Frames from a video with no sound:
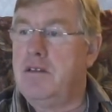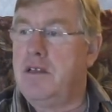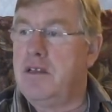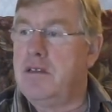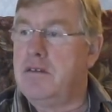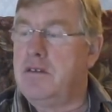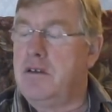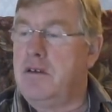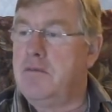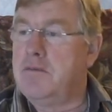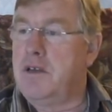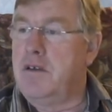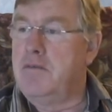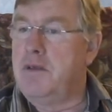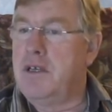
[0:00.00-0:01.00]
that I'm
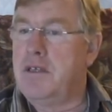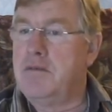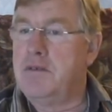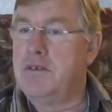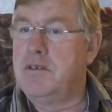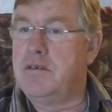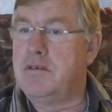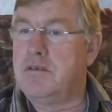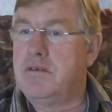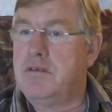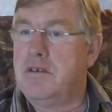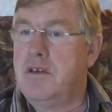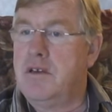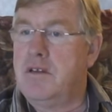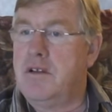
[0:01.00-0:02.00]
going back into business.
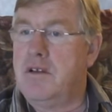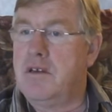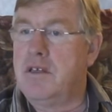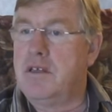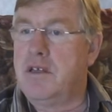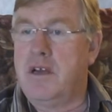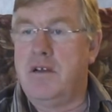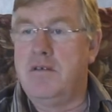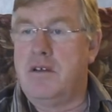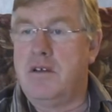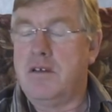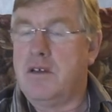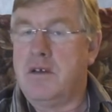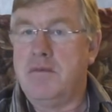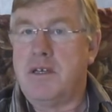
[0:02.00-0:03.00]
I can go
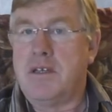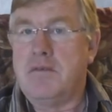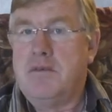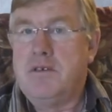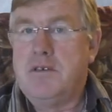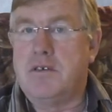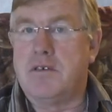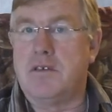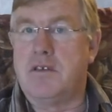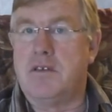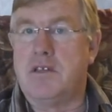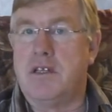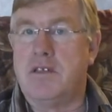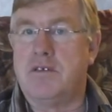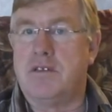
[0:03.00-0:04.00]
back into business.
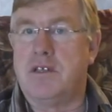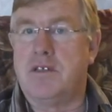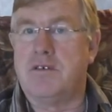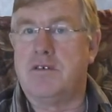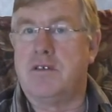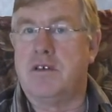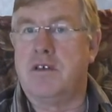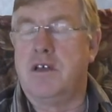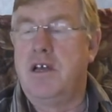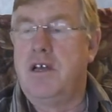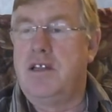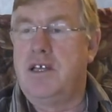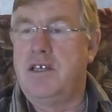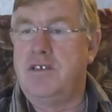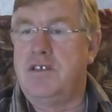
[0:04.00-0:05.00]

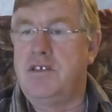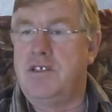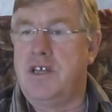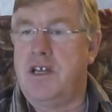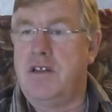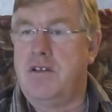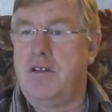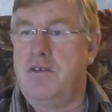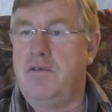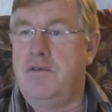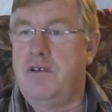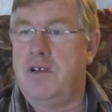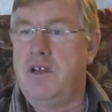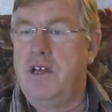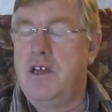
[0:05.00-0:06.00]
That's the state of the
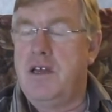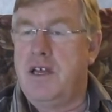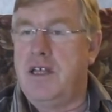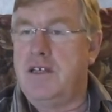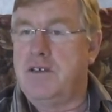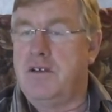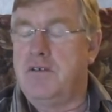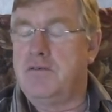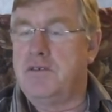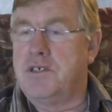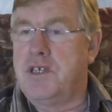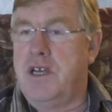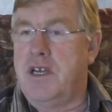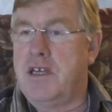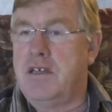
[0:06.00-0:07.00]
law. And as I was
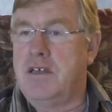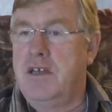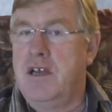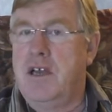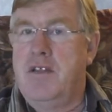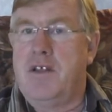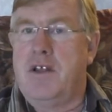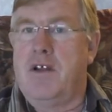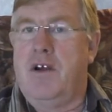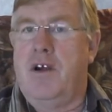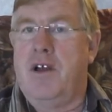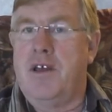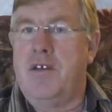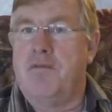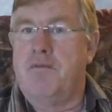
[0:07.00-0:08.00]
saying, that
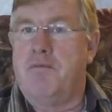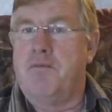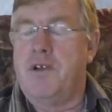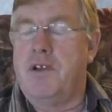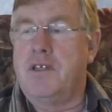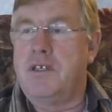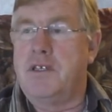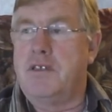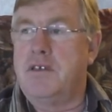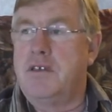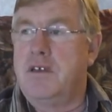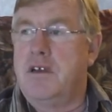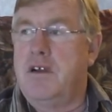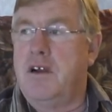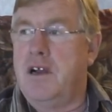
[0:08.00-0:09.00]
I
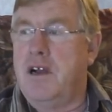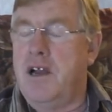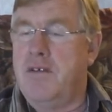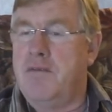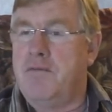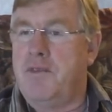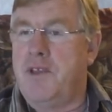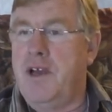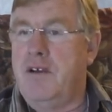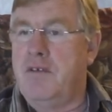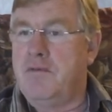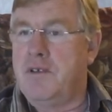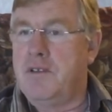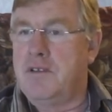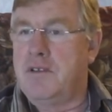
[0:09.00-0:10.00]
have
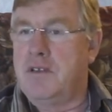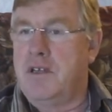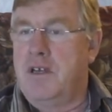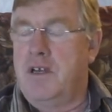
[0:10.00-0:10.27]
dealt with